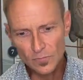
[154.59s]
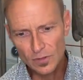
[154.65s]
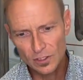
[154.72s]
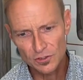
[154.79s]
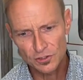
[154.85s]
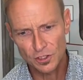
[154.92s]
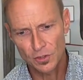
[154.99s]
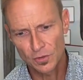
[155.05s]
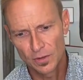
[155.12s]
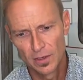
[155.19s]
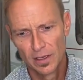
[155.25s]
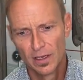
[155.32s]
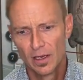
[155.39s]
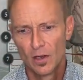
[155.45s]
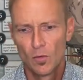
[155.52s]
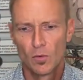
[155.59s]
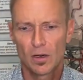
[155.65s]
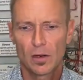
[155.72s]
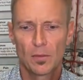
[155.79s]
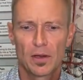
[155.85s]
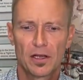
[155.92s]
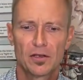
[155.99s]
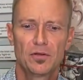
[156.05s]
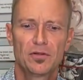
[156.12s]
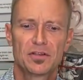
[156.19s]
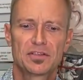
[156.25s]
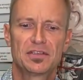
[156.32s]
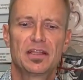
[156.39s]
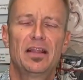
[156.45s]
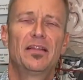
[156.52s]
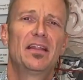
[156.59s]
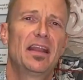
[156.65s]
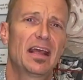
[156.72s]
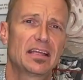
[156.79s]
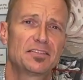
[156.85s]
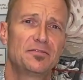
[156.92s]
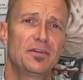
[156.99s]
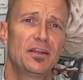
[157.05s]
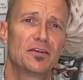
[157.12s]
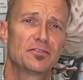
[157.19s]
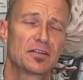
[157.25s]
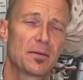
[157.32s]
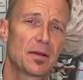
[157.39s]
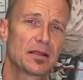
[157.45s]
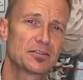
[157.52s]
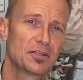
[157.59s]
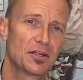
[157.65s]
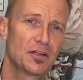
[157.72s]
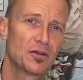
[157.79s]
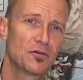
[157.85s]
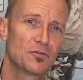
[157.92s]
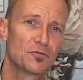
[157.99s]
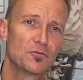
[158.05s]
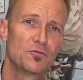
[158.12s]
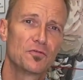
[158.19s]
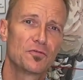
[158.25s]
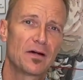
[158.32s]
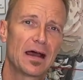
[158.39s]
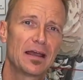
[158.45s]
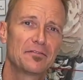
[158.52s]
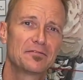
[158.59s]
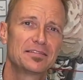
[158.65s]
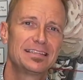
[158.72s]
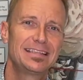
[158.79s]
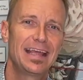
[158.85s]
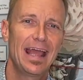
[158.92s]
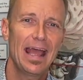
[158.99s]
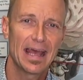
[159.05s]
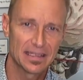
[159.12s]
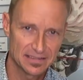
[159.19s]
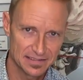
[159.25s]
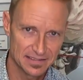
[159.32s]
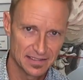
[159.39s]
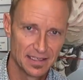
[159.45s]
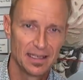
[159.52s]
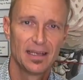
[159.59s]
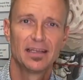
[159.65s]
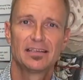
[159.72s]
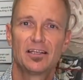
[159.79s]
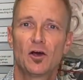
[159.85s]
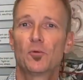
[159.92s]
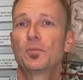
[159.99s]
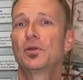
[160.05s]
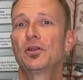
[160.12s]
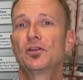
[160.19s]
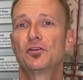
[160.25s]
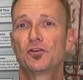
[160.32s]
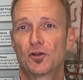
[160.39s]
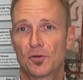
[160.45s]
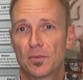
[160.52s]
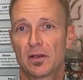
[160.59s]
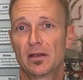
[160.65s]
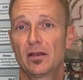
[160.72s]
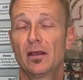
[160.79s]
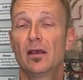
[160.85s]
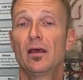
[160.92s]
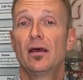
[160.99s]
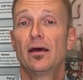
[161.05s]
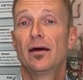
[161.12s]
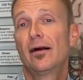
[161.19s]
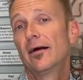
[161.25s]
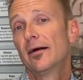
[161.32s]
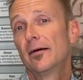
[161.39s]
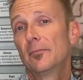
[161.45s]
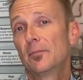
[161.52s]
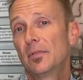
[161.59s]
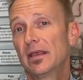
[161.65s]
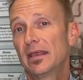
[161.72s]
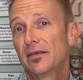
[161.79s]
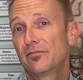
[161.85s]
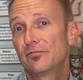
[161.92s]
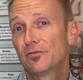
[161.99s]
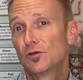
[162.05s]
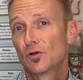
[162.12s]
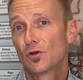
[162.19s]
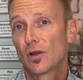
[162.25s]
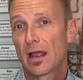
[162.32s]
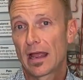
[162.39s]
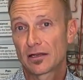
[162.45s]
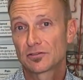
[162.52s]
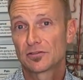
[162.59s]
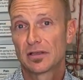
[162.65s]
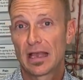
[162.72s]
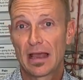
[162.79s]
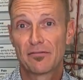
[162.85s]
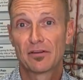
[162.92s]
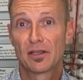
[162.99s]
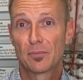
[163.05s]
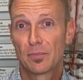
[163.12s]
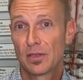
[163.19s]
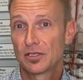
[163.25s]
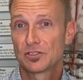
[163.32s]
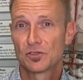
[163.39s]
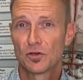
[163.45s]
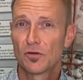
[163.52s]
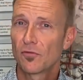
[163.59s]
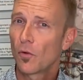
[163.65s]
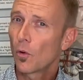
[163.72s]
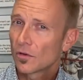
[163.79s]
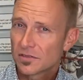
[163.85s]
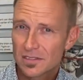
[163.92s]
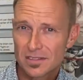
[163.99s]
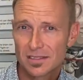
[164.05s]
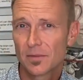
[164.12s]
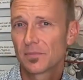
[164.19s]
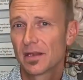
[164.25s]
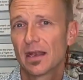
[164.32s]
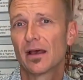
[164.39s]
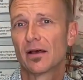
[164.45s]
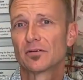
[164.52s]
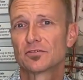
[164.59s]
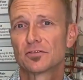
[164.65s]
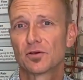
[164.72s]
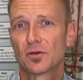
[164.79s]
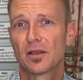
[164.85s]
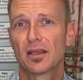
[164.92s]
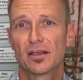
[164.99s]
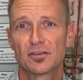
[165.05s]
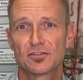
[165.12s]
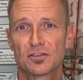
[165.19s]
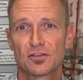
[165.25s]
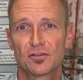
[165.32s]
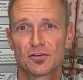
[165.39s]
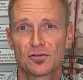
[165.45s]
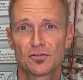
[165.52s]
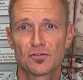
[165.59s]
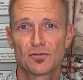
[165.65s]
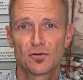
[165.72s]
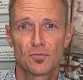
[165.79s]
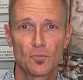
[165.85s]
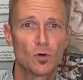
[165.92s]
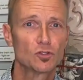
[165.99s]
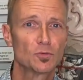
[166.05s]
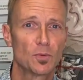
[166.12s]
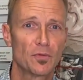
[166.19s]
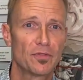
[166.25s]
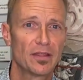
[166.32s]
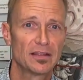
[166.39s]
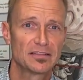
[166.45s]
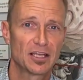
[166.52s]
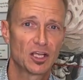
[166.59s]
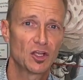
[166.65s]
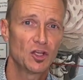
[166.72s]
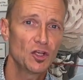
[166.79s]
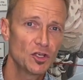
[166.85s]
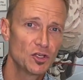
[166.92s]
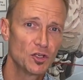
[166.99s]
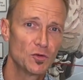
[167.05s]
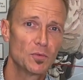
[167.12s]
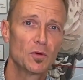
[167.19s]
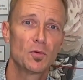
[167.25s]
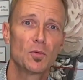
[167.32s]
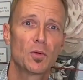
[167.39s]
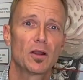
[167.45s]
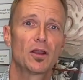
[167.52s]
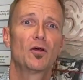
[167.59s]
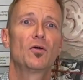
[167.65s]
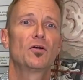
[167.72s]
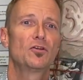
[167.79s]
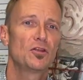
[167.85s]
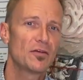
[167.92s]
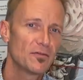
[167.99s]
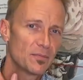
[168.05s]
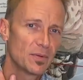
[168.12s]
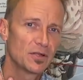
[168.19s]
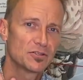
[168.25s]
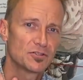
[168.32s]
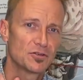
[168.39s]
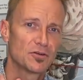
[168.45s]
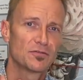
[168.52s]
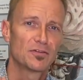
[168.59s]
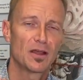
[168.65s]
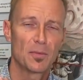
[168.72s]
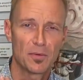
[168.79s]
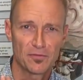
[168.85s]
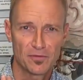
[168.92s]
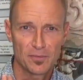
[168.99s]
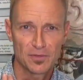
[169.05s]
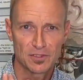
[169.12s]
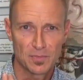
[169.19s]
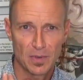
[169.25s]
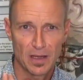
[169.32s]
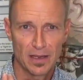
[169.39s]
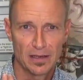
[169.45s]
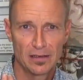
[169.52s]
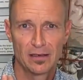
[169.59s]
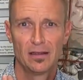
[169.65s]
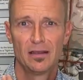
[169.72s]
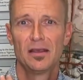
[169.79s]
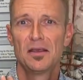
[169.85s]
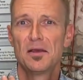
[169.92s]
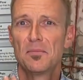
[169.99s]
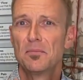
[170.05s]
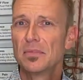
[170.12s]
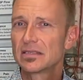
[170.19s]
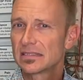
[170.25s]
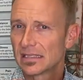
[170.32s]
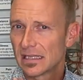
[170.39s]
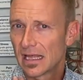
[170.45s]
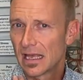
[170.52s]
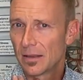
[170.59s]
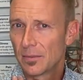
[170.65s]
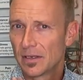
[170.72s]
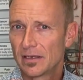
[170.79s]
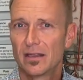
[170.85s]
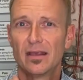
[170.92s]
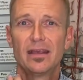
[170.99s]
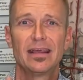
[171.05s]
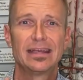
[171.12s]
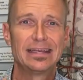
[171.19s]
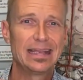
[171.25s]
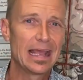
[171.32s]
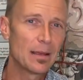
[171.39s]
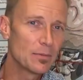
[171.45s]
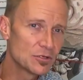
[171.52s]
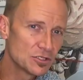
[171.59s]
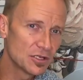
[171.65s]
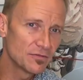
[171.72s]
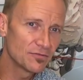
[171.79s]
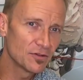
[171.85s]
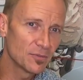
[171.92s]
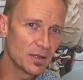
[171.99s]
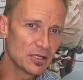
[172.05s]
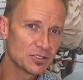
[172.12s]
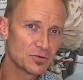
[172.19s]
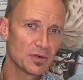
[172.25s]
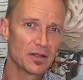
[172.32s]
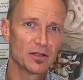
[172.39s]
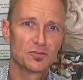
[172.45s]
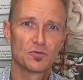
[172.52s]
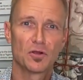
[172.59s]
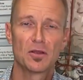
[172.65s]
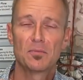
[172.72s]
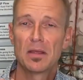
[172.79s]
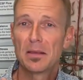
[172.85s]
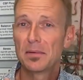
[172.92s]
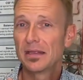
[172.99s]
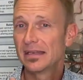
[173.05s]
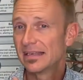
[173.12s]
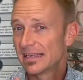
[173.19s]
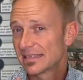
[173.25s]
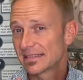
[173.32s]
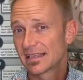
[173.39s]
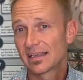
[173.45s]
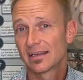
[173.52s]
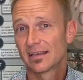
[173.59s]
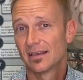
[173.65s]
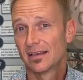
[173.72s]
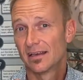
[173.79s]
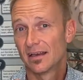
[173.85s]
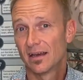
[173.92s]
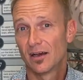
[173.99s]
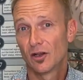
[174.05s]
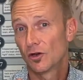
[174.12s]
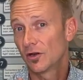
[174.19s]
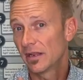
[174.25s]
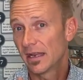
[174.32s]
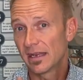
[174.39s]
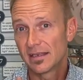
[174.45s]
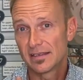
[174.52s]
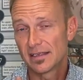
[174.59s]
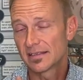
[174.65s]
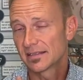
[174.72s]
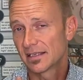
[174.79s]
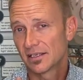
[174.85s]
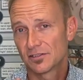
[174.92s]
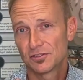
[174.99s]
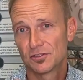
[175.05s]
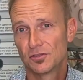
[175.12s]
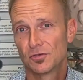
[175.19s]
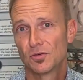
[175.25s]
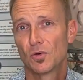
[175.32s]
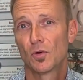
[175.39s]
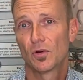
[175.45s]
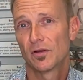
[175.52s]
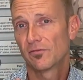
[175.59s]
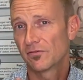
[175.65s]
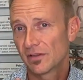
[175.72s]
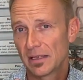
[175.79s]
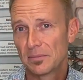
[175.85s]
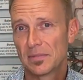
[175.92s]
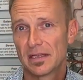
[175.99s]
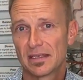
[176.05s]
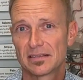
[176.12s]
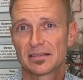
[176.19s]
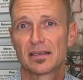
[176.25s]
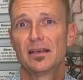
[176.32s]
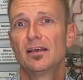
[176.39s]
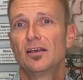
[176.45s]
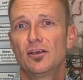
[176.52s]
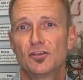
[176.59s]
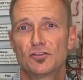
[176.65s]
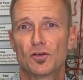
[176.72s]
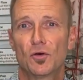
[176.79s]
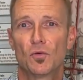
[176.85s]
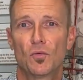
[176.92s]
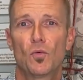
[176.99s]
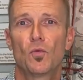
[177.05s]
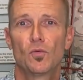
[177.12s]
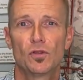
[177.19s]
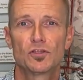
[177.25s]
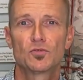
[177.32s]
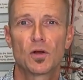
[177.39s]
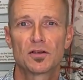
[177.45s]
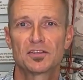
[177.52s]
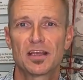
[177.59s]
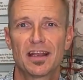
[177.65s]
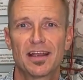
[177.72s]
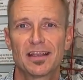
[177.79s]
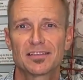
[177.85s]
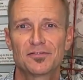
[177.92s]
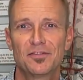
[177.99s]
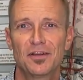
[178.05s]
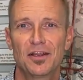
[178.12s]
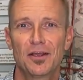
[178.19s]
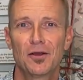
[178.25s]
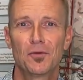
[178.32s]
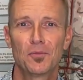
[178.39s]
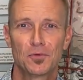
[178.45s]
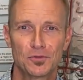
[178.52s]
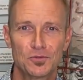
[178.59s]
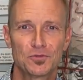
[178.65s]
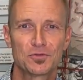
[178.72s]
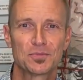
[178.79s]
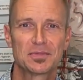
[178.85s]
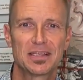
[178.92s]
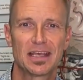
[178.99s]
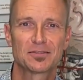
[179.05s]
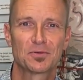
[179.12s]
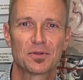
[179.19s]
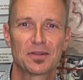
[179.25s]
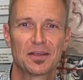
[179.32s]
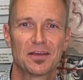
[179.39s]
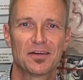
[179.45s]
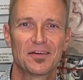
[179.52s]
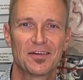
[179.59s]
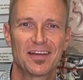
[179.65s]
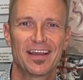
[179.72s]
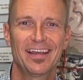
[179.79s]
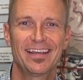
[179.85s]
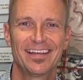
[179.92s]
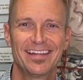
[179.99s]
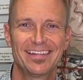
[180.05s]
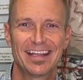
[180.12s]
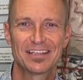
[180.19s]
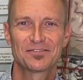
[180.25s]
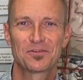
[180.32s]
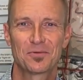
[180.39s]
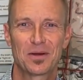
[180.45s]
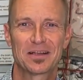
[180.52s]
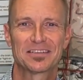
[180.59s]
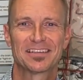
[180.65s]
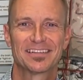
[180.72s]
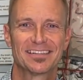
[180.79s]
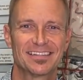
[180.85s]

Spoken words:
So what I want to do in the next video is I'm actually going to go through 5 tests to help you determine if you're actually having a pinched nerve or is it something else, okay? Because there are multiple things I could do, but we want to know, do you have a pinched nerve coming from the spine, misalignment, damage and inflammation around the joint, maybe a disc, herniated disc issue or inflamed disc. So let's watch that next video and we'll do some tests with you, okay? Thanks for watching.